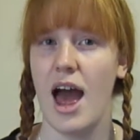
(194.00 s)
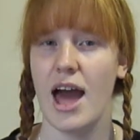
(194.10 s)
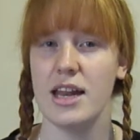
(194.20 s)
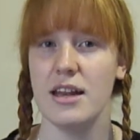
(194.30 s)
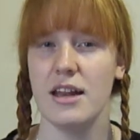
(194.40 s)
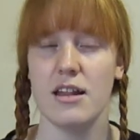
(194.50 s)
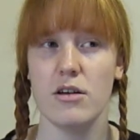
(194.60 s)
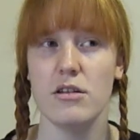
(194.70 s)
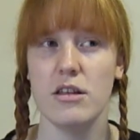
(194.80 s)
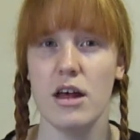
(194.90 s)
And this
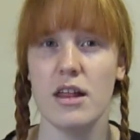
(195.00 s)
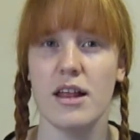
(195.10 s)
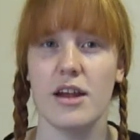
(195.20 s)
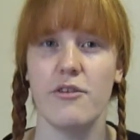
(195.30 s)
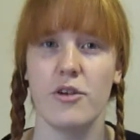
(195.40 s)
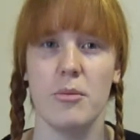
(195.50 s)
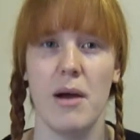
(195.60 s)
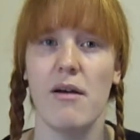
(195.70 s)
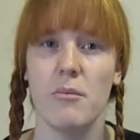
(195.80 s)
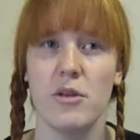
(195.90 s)
girl does that for the
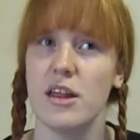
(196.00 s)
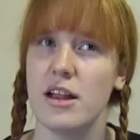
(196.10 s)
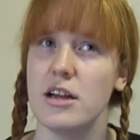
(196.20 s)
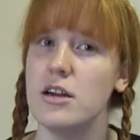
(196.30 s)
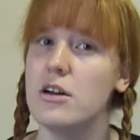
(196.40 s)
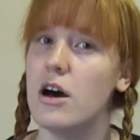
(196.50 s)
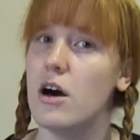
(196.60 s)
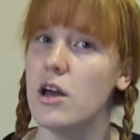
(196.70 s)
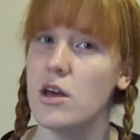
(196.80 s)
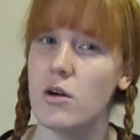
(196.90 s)
baron, but he's like, no
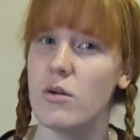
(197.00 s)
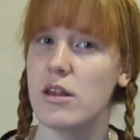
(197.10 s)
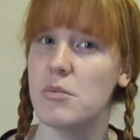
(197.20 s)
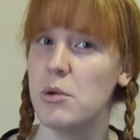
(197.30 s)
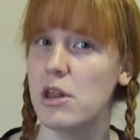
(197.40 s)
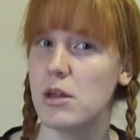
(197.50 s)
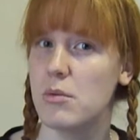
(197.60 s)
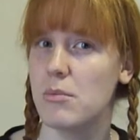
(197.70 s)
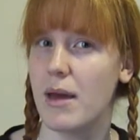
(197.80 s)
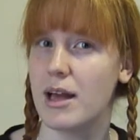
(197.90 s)
no, you're supposed to
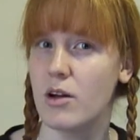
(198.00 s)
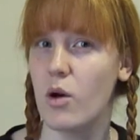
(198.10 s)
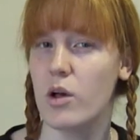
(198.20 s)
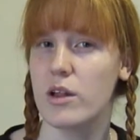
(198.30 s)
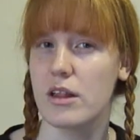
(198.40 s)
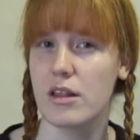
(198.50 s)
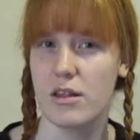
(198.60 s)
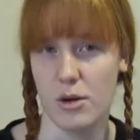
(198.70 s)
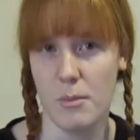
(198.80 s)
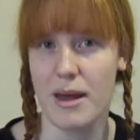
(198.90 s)
make gold,
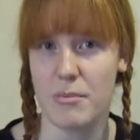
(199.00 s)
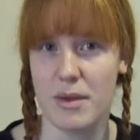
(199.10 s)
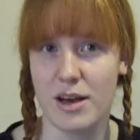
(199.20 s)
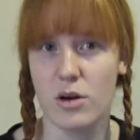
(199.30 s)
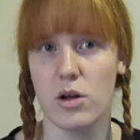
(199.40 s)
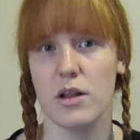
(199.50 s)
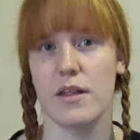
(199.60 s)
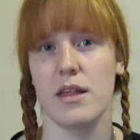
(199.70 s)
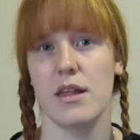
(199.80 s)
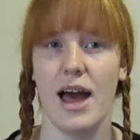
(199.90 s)
so make me gold.
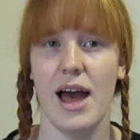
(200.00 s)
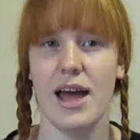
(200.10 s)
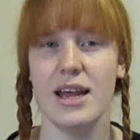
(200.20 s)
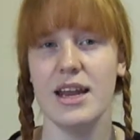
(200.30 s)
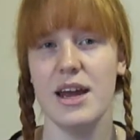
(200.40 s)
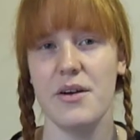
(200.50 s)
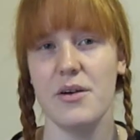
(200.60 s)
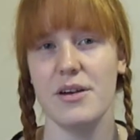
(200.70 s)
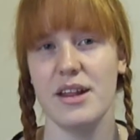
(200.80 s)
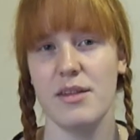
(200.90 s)
And then here
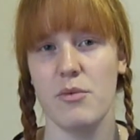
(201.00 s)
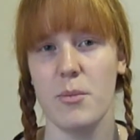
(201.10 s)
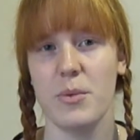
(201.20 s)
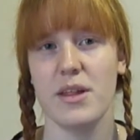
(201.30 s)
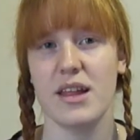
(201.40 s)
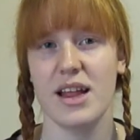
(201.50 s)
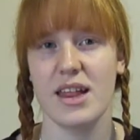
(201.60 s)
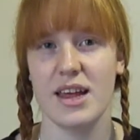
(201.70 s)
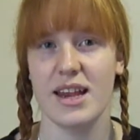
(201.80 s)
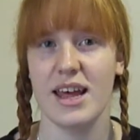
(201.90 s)
this
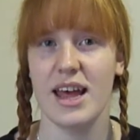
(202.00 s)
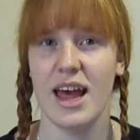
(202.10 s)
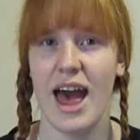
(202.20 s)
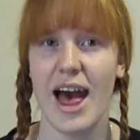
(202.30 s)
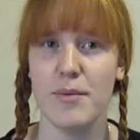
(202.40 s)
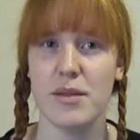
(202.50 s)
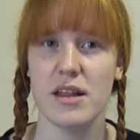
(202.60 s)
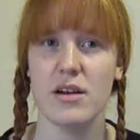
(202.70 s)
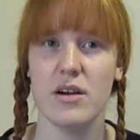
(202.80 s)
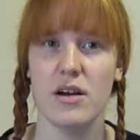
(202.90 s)
Rumpelstiltskin helps
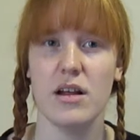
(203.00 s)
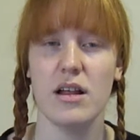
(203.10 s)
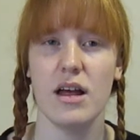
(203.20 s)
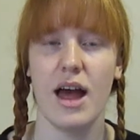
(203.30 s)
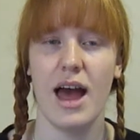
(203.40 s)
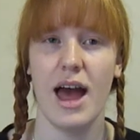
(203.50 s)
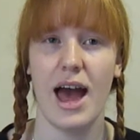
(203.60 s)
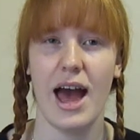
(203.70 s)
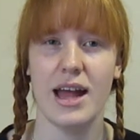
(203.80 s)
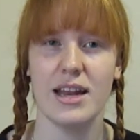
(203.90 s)
the girl
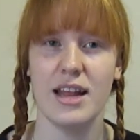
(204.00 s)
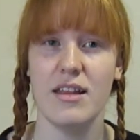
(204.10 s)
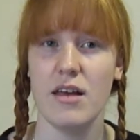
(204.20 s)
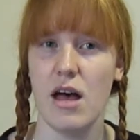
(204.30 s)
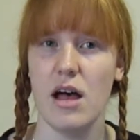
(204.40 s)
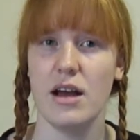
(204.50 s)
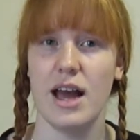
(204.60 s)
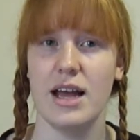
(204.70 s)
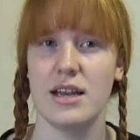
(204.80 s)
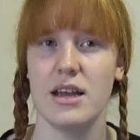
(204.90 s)
and they talk,
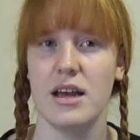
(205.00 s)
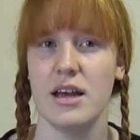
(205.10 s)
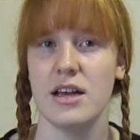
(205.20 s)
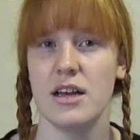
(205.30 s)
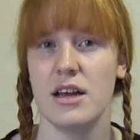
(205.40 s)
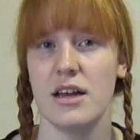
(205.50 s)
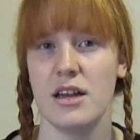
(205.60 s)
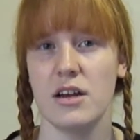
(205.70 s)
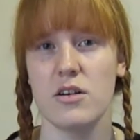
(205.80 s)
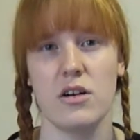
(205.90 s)
and
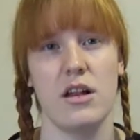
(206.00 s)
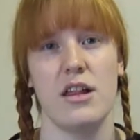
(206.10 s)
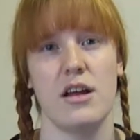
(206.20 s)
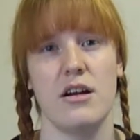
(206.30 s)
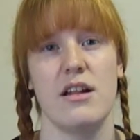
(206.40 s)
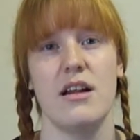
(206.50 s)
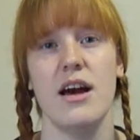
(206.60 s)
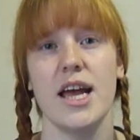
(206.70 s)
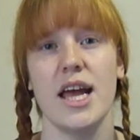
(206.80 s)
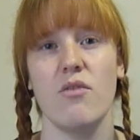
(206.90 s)
the girl starts
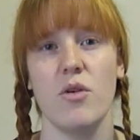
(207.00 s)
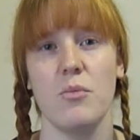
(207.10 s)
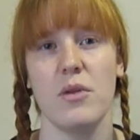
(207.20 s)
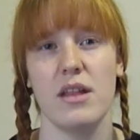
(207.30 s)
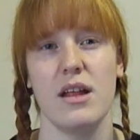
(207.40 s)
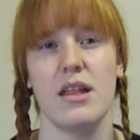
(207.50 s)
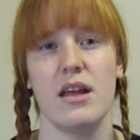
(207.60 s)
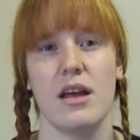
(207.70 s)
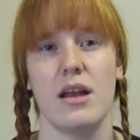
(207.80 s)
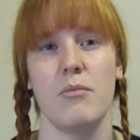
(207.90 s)
liking
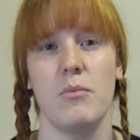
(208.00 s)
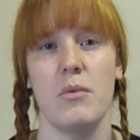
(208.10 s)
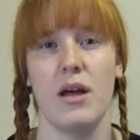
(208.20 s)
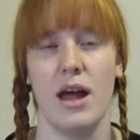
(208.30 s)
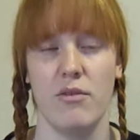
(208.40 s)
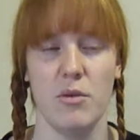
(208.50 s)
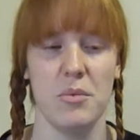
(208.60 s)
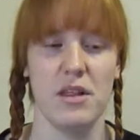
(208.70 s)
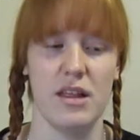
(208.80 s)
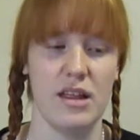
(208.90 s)
Rumpelstiltskin, and
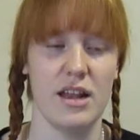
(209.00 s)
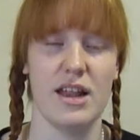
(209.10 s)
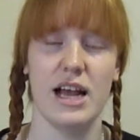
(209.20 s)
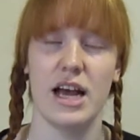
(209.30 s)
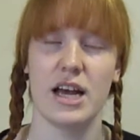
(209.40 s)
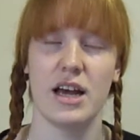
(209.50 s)
Rumpelstiltskin is like,